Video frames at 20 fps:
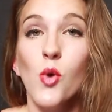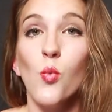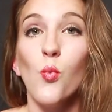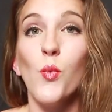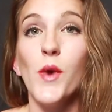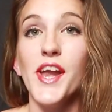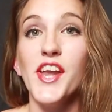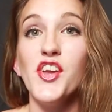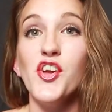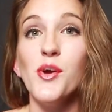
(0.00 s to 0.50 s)

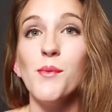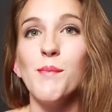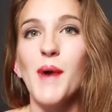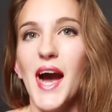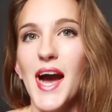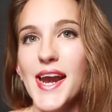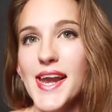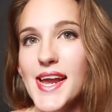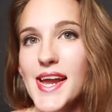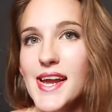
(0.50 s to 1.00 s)
When your
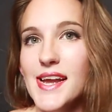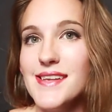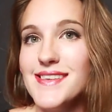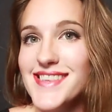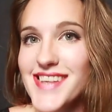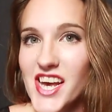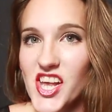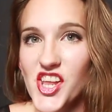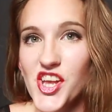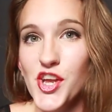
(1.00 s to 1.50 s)
body
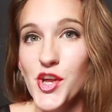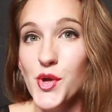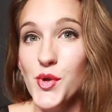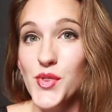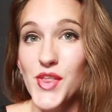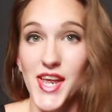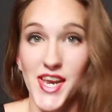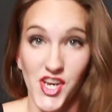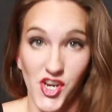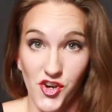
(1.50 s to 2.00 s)
is telling
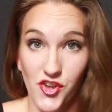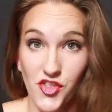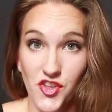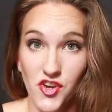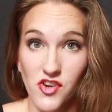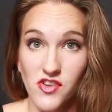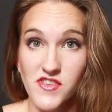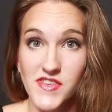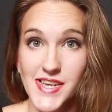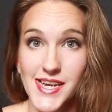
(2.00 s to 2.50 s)
you that you're
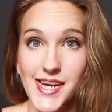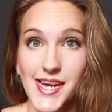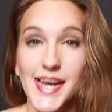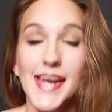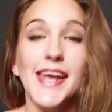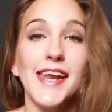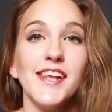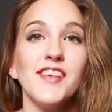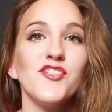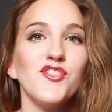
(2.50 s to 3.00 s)
thirsty,
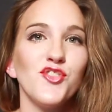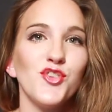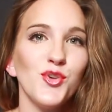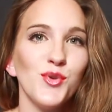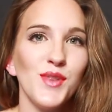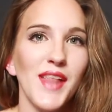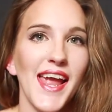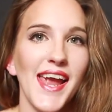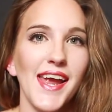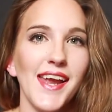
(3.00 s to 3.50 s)
it is
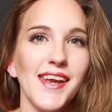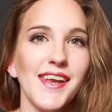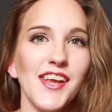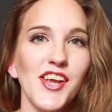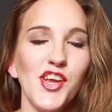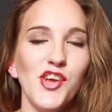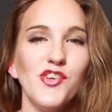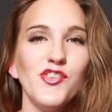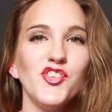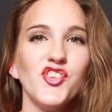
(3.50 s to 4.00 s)
too late.
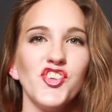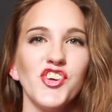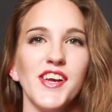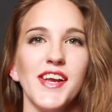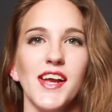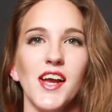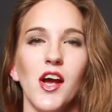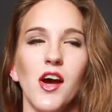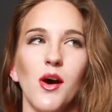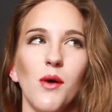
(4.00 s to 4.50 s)
You
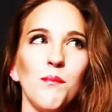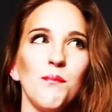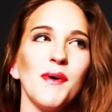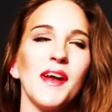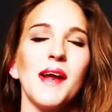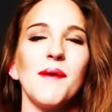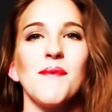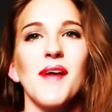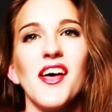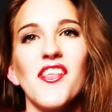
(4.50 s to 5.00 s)
shouldn't go,
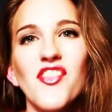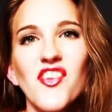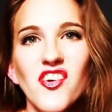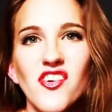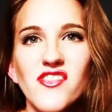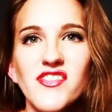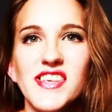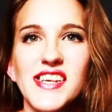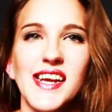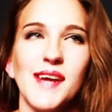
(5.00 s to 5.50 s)
but I'm not
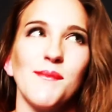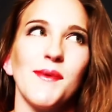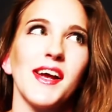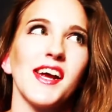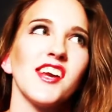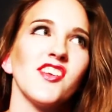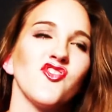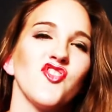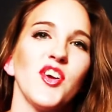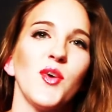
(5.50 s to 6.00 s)
thirsty, I'm
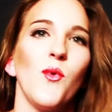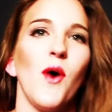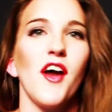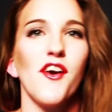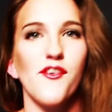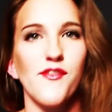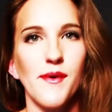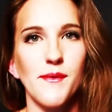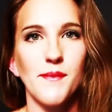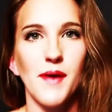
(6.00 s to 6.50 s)
not going to drink
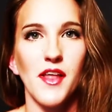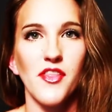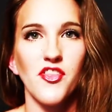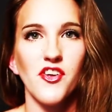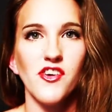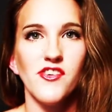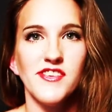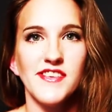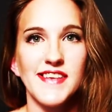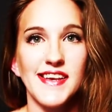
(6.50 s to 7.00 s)
water if I'm not
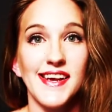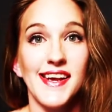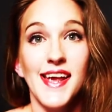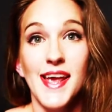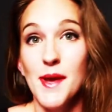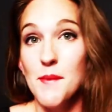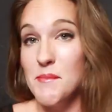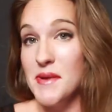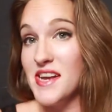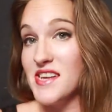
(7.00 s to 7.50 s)
thirsty.
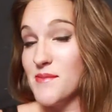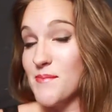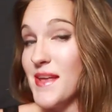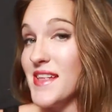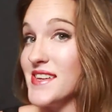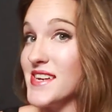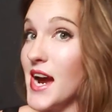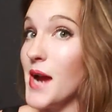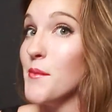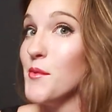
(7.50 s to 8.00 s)
Because
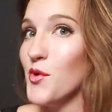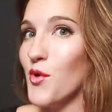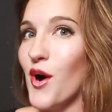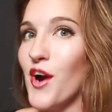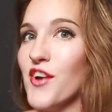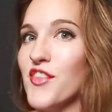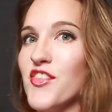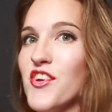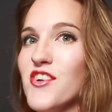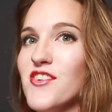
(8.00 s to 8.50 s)
by the time you
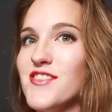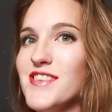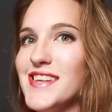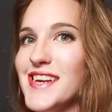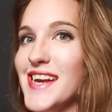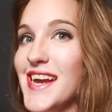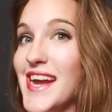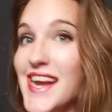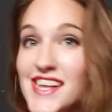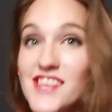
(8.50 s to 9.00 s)
are
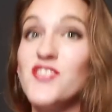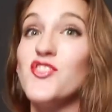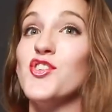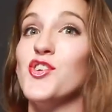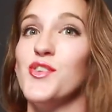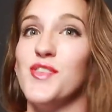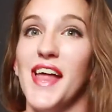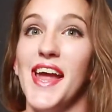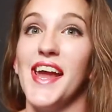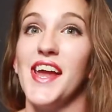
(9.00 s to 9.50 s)
thirsty, it's
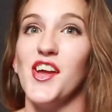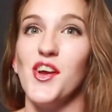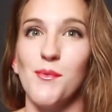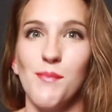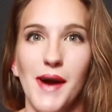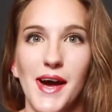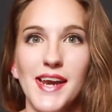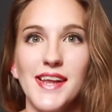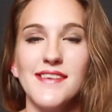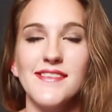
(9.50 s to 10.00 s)
too late. Your
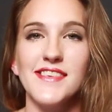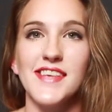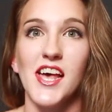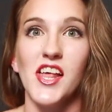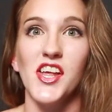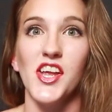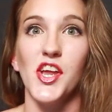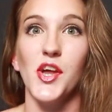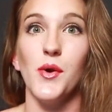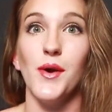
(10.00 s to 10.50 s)
body's
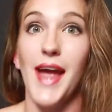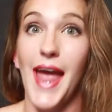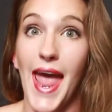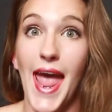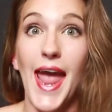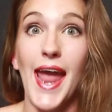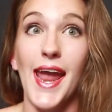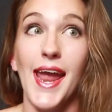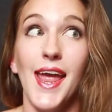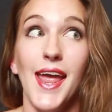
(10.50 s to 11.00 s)
telling you,
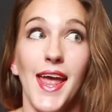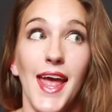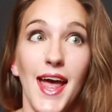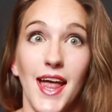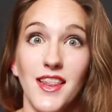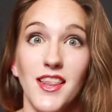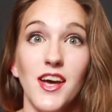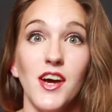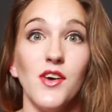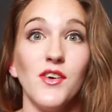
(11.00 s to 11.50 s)
hey,
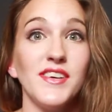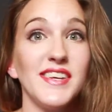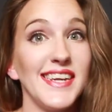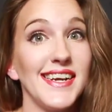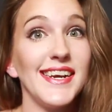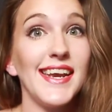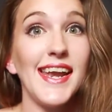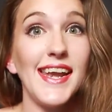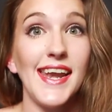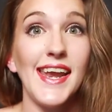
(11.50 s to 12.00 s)
hello,
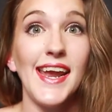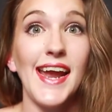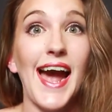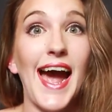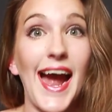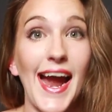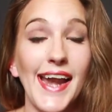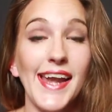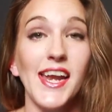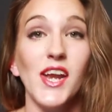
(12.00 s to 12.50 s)
ding, ding, ding,
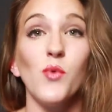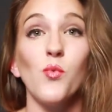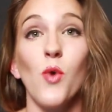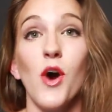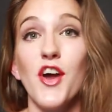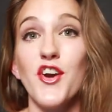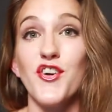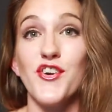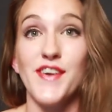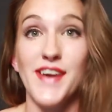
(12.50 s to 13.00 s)
I need
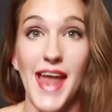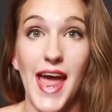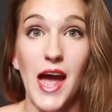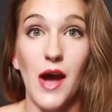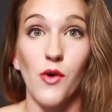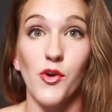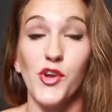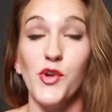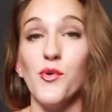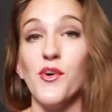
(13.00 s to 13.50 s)
water
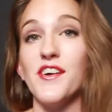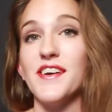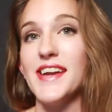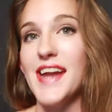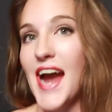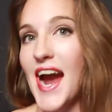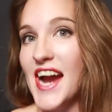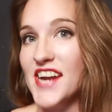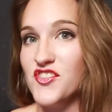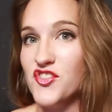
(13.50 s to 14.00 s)
now. You are
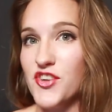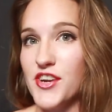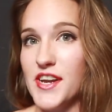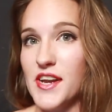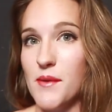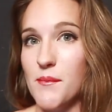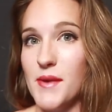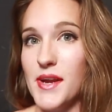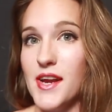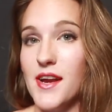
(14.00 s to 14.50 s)

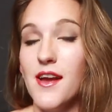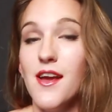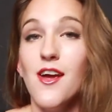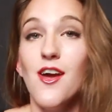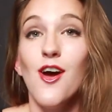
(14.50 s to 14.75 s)
dehydrating me.